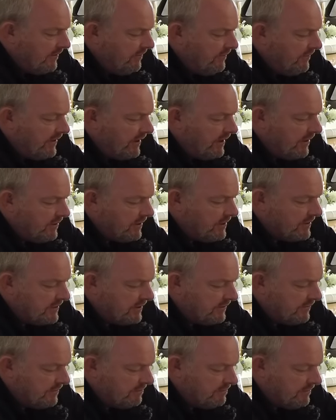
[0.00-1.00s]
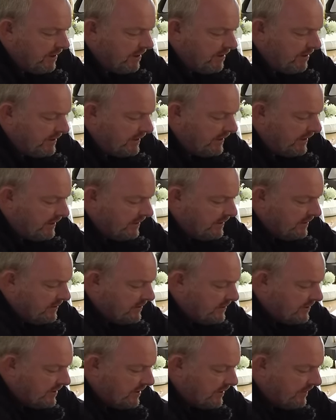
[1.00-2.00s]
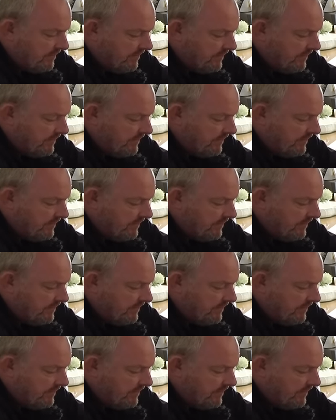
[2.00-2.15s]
various different markings